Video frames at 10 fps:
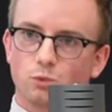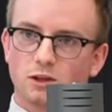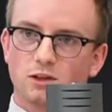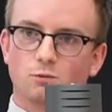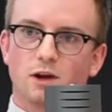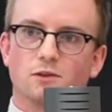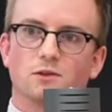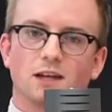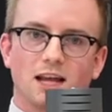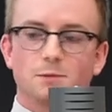with it rather
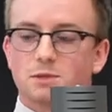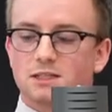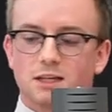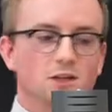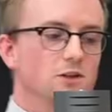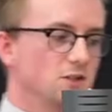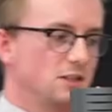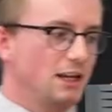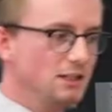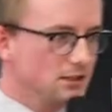than any particular
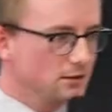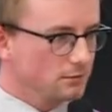state.